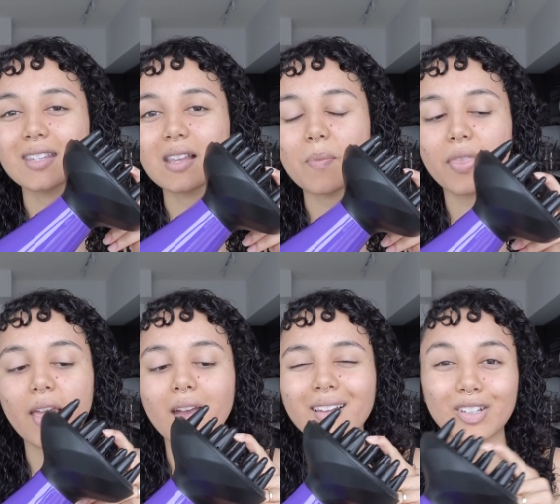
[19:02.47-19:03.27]
to
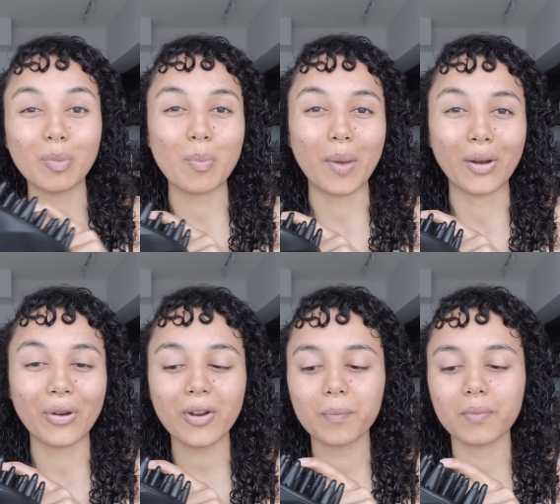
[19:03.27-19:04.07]
something a little bit
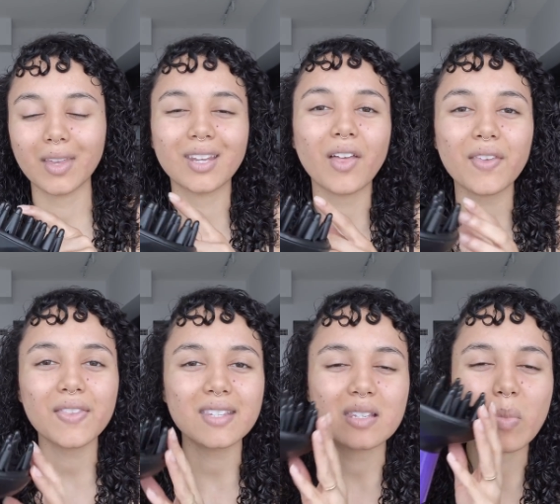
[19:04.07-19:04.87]
better. Like not
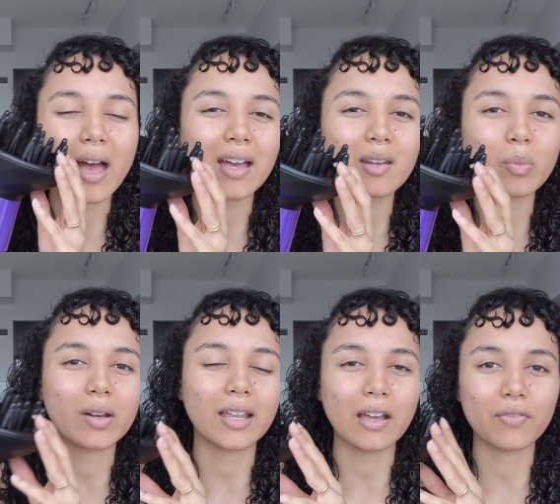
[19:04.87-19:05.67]
that this is bad,
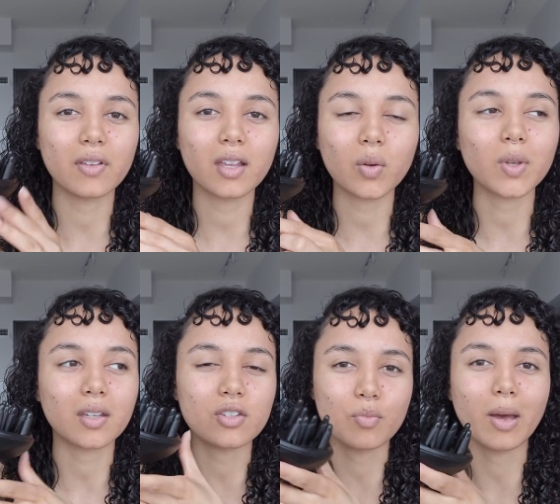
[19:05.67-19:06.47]
but like I feel like we
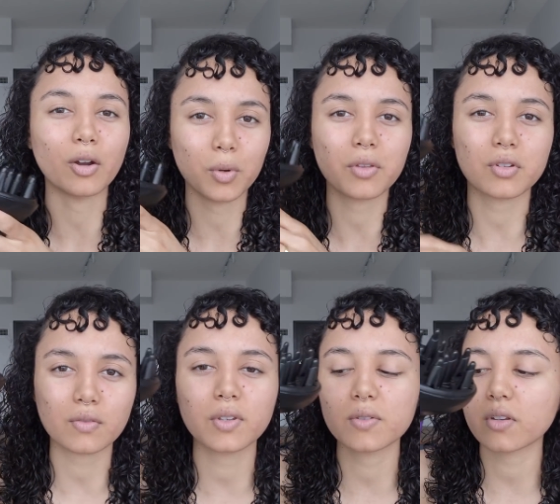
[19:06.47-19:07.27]
can do better with our
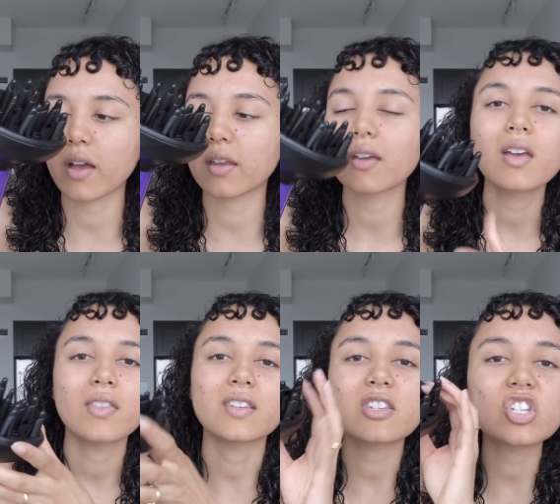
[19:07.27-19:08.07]
diffuser head.
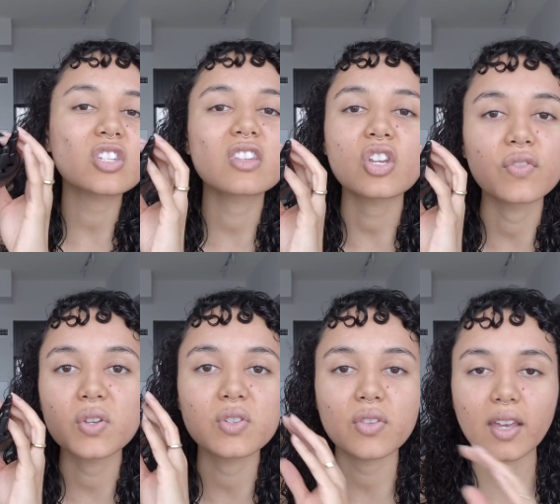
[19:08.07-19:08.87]
This is just the
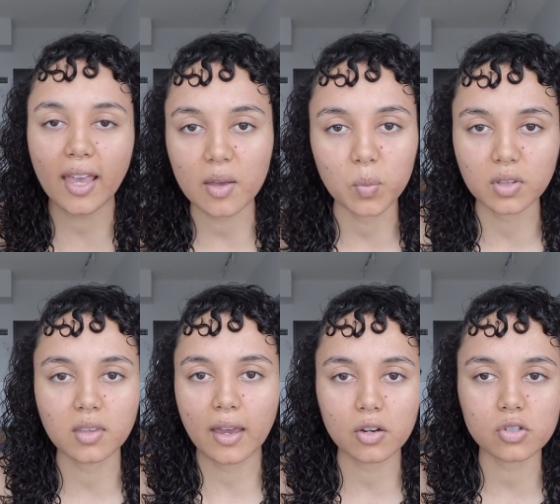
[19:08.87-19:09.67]
diffuser that came
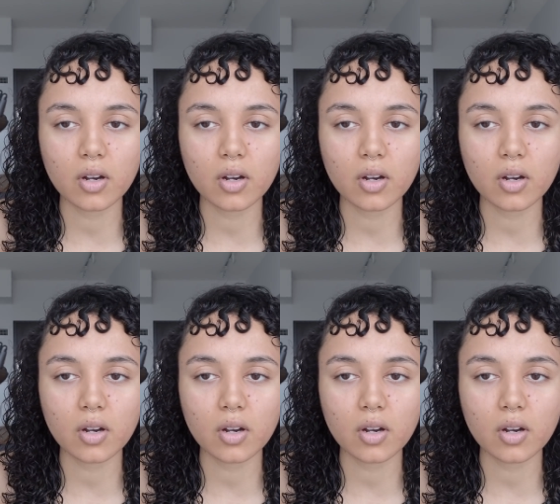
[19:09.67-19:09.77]
with the hair